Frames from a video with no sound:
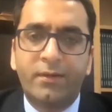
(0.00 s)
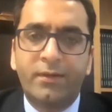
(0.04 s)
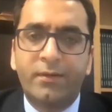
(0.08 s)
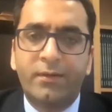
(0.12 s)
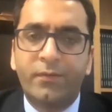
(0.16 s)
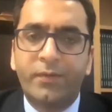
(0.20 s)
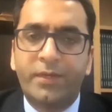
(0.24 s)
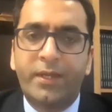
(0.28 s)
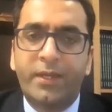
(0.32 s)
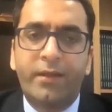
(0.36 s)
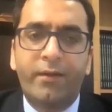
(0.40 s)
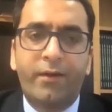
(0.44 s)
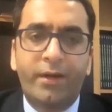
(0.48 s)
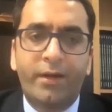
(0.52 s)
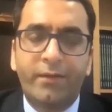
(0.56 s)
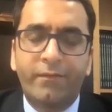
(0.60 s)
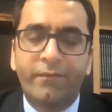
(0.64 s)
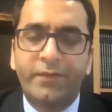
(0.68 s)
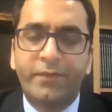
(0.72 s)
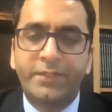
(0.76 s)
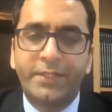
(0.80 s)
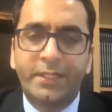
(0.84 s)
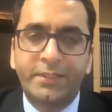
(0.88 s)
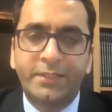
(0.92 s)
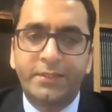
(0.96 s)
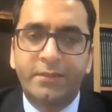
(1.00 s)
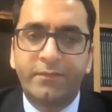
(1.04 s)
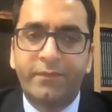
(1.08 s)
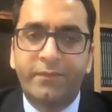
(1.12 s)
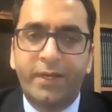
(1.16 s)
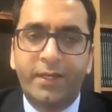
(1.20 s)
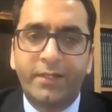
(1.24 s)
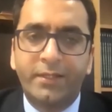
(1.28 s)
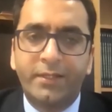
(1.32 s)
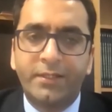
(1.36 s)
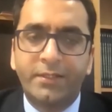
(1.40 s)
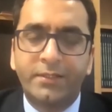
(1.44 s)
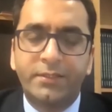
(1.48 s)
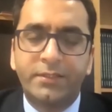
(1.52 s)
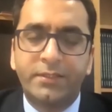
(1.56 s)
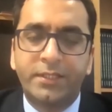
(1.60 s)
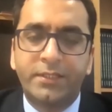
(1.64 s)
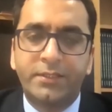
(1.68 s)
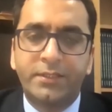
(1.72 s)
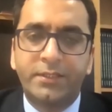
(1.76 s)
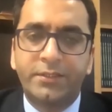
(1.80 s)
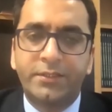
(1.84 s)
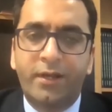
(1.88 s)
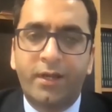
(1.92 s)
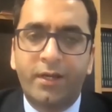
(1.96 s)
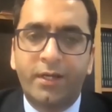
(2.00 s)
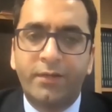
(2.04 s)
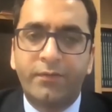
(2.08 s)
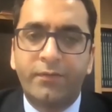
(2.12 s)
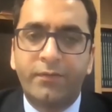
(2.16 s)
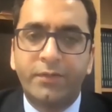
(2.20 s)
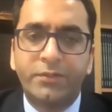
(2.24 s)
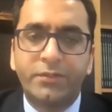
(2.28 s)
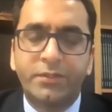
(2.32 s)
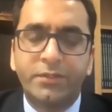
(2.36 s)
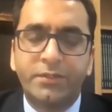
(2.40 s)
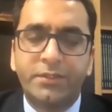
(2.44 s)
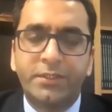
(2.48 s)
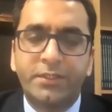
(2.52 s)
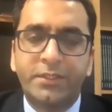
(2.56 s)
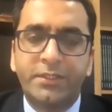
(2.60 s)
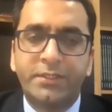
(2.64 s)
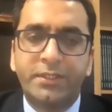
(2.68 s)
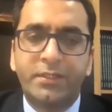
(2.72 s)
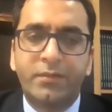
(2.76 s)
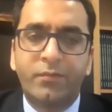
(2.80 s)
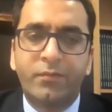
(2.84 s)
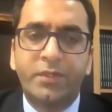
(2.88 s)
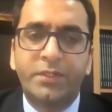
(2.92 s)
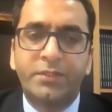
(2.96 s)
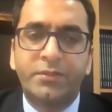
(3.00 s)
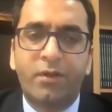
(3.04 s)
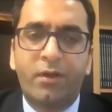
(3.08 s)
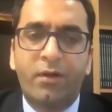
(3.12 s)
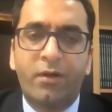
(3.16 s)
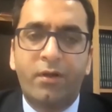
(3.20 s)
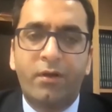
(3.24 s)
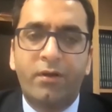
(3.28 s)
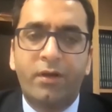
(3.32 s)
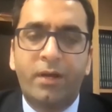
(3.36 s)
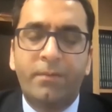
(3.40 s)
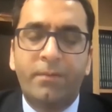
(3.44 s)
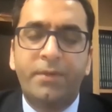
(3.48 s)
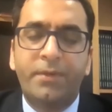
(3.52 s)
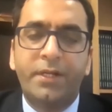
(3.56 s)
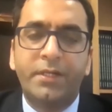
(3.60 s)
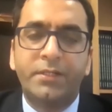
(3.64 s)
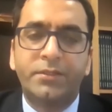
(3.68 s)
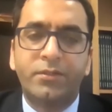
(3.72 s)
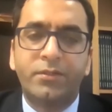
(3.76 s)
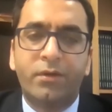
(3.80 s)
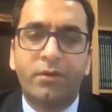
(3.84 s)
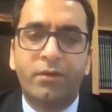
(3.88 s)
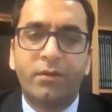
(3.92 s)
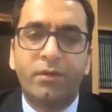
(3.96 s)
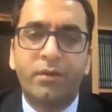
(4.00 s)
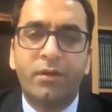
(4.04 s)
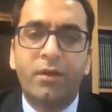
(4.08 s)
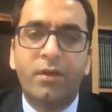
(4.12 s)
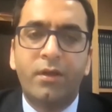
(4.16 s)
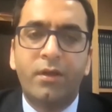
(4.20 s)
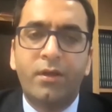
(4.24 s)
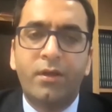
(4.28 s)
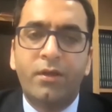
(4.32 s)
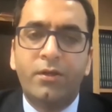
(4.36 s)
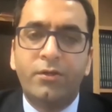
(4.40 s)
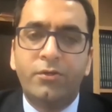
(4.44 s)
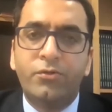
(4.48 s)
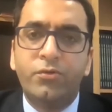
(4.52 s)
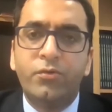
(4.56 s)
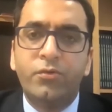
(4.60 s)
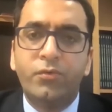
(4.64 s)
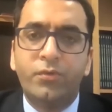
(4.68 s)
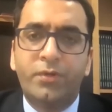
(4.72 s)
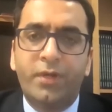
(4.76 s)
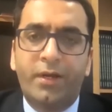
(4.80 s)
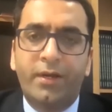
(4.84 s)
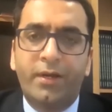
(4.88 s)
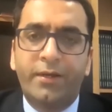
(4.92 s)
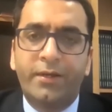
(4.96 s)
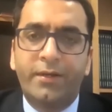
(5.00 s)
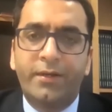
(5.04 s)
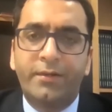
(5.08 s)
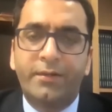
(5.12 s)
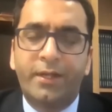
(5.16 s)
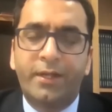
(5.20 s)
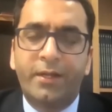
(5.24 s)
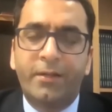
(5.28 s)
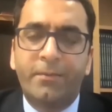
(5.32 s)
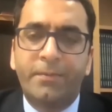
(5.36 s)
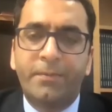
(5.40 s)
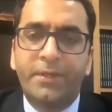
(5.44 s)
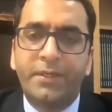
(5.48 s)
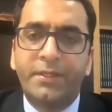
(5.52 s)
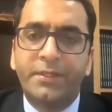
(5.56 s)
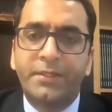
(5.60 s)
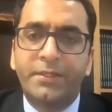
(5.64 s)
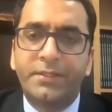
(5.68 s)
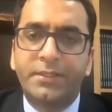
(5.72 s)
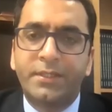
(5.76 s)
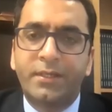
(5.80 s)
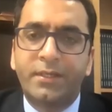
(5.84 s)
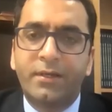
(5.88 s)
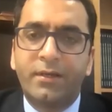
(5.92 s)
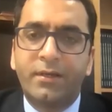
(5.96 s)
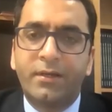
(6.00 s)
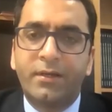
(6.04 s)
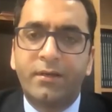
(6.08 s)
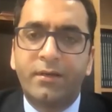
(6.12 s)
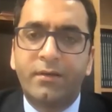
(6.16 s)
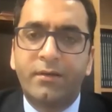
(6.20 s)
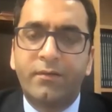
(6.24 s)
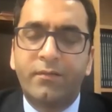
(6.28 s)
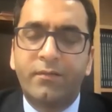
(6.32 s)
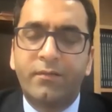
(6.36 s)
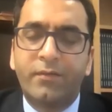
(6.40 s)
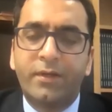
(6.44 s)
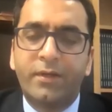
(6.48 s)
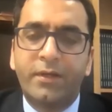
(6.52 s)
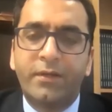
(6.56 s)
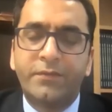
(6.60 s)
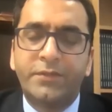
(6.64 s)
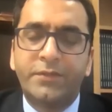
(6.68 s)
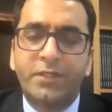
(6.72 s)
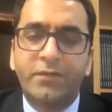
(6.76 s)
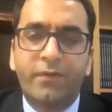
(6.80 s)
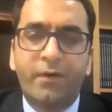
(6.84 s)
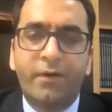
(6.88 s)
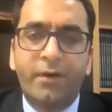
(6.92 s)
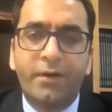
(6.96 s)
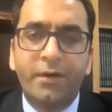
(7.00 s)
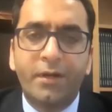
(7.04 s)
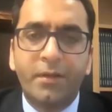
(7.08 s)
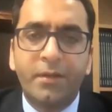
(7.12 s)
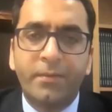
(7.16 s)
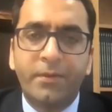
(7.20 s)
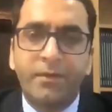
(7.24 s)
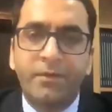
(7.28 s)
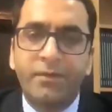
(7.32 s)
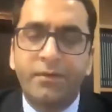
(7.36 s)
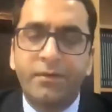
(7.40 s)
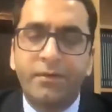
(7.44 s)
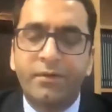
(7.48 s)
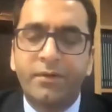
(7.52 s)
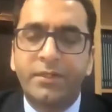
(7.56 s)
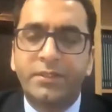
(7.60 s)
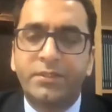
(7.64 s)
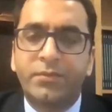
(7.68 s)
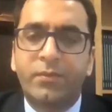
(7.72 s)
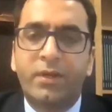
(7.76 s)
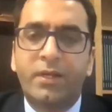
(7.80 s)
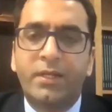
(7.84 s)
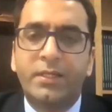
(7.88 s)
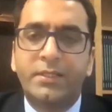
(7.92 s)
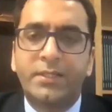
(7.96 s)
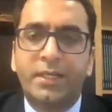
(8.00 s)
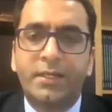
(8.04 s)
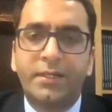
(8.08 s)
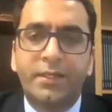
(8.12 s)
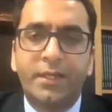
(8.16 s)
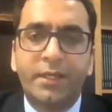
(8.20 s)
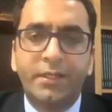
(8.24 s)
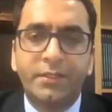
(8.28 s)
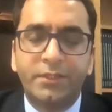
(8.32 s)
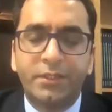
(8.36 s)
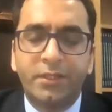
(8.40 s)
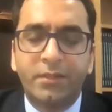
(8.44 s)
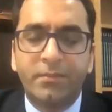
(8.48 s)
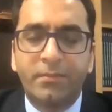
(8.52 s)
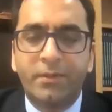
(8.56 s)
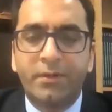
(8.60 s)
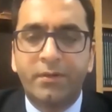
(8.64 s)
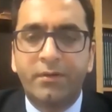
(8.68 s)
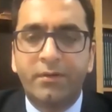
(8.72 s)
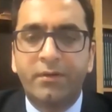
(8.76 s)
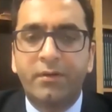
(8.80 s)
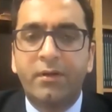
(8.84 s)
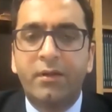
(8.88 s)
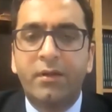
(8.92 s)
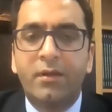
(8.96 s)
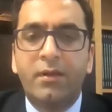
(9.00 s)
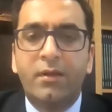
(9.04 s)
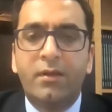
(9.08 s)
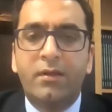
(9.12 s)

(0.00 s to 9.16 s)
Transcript: uh, we cannot emphasize the fact that it's such a target-rich disease, and we saw updates on two target therapies, uh, an FGFR inhibitor as well as IDH inhibitor.